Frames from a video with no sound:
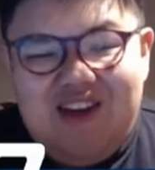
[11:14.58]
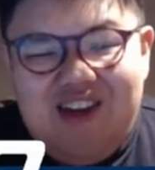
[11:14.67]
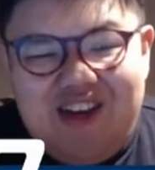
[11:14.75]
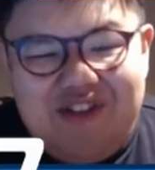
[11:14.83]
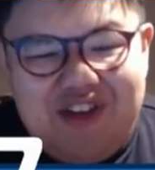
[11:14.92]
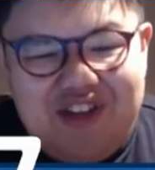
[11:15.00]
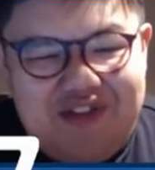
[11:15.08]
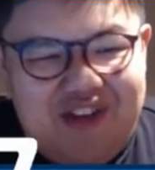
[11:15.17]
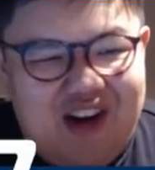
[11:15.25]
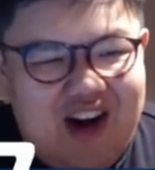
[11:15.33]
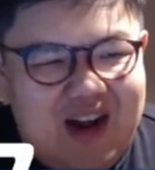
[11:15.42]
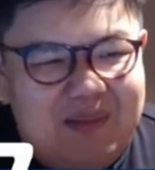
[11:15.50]
if you're the
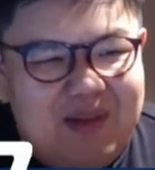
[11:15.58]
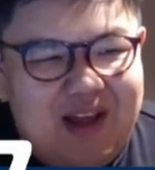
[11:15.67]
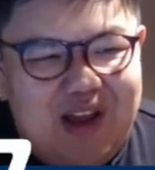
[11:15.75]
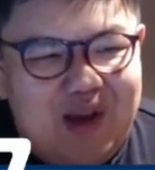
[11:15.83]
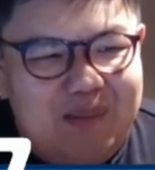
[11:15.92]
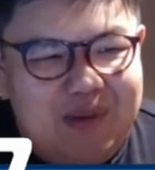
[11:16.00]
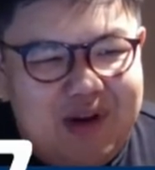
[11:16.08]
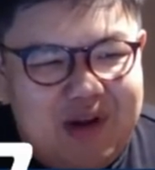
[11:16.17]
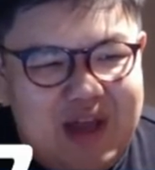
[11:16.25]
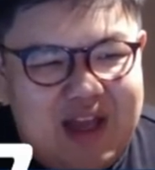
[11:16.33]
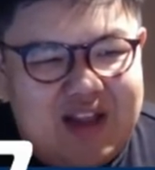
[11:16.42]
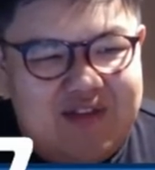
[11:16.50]
for hire player, your opponent
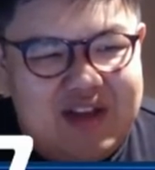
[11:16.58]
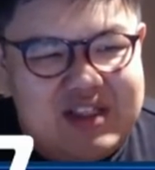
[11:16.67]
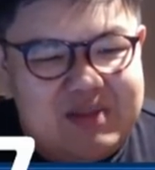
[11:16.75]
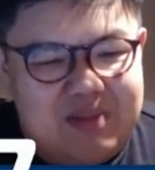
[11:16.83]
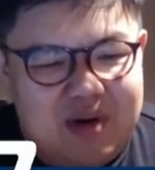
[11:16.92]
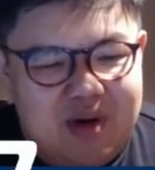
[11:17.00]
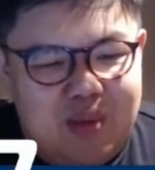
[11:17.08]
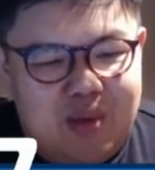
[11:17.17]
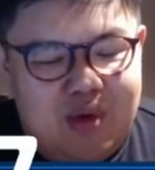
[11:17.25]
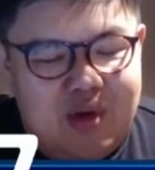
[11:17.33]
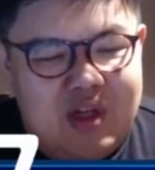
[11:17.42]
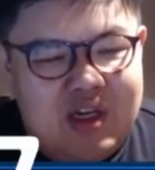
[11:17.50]
activates a mirror
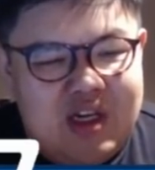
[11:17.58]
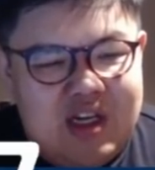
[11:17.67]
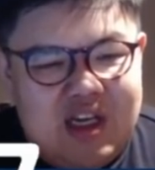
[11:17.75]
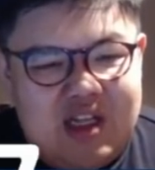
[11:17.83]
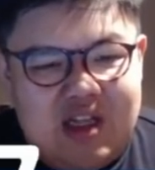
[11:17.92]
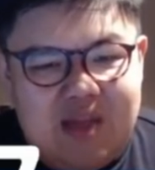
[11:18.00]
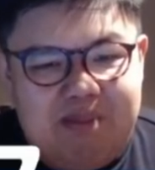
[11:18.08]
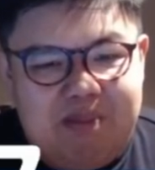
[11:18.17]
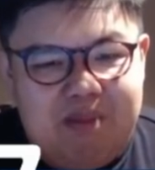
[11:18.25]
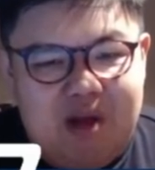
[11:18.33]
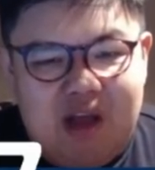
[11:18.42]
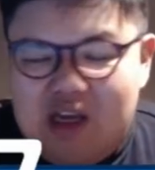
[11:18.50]
wall in
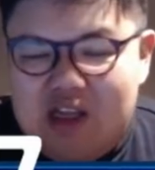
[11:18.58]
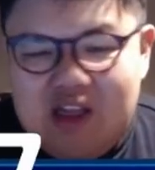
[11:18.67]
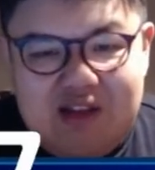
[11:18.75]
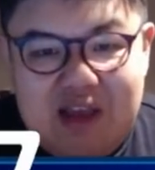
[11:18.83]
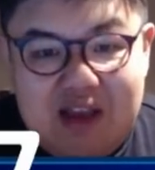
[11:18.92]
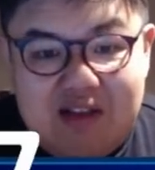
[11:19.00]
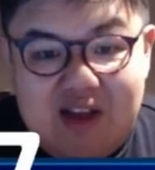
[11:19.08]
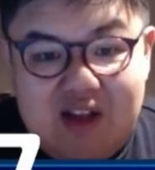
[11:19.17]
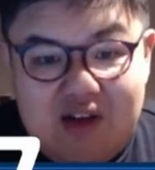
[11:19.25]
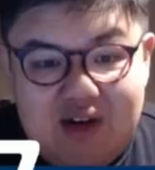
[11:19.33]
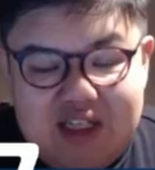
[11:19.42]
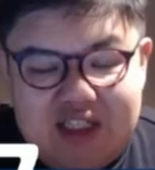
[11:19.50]
the attack
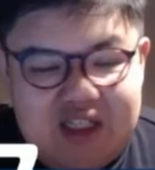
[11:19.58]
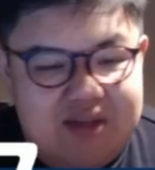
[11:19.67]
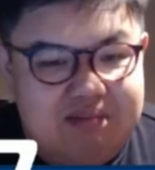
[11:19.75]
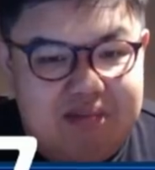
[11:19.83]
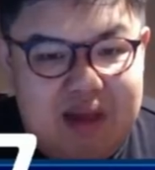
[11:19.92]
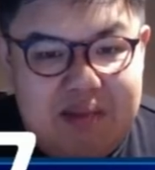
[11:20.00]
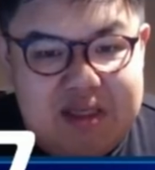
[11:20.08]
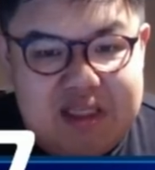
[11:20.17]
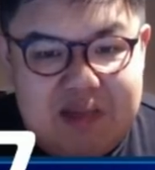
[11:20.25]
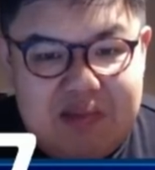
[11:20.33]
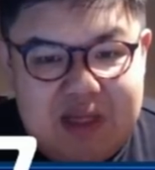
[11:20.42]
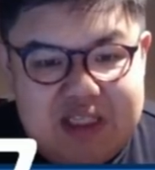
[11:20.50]
declaration. Maybe
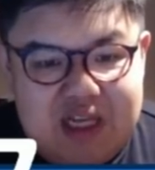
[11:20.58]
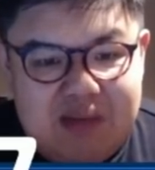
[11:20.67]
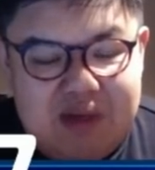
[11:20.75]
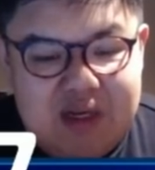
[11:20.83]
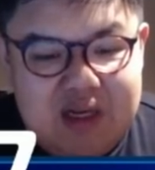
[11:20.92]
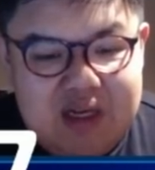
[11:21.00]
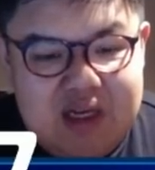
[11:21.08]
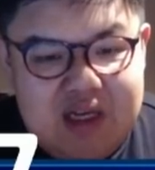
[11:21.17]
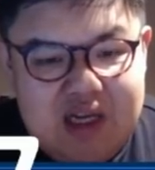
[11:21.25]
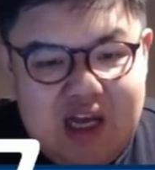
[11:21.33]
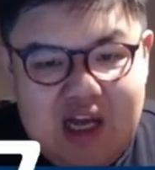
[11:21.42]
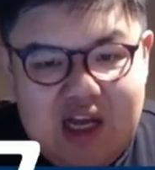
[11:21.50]
something's up.
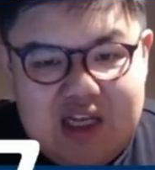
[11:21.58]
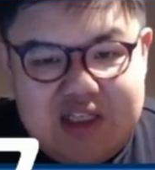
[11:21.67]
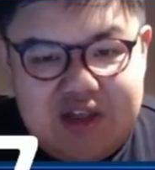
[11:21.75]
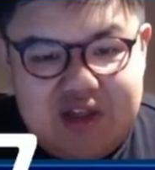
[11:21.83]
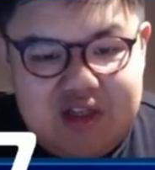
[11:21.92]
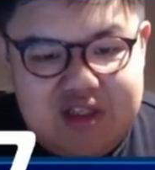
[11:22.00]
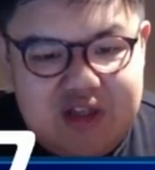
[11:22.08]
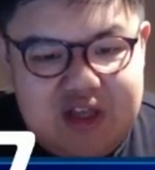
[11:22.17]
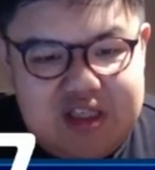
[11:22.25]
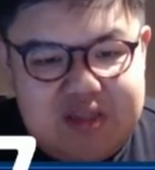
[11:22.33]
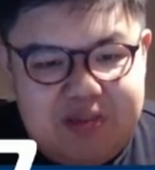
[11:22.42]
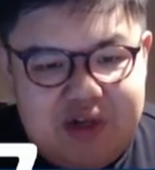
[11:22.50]
So
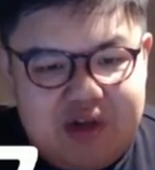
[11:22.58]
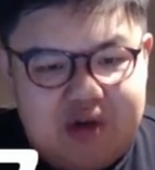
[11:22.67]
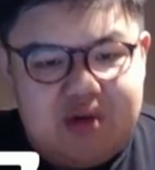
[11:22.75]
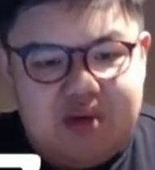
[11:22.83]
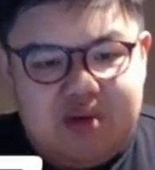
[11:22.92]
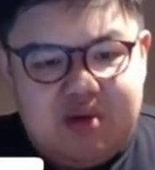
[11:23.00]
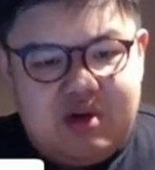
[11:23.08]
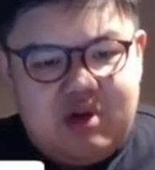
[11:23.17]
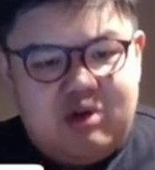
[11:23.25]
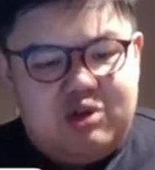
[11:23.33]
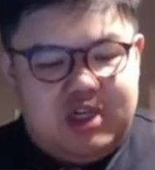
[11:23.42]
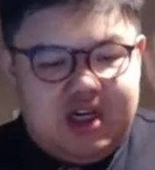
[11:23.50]
that's a pretty cool
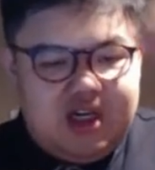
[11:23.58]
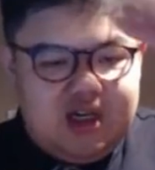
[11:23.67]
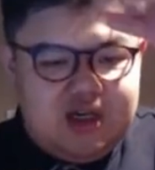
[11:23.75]
trick.